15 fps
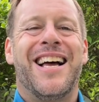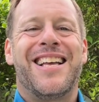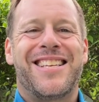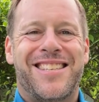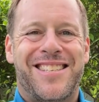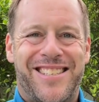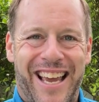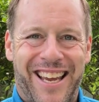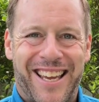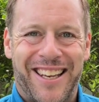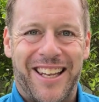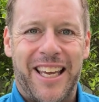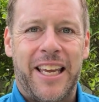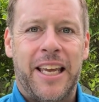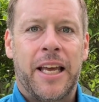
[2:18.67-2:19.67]

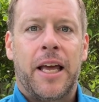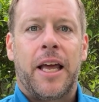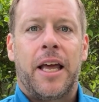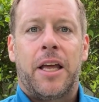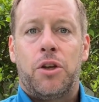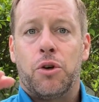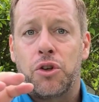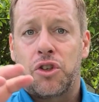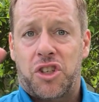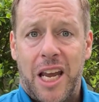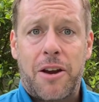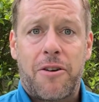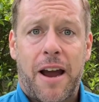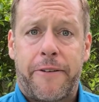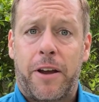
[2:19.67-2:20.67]
Secondly, your
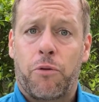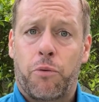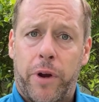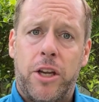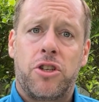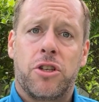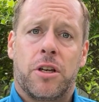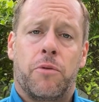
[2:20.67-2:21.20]
geographic region,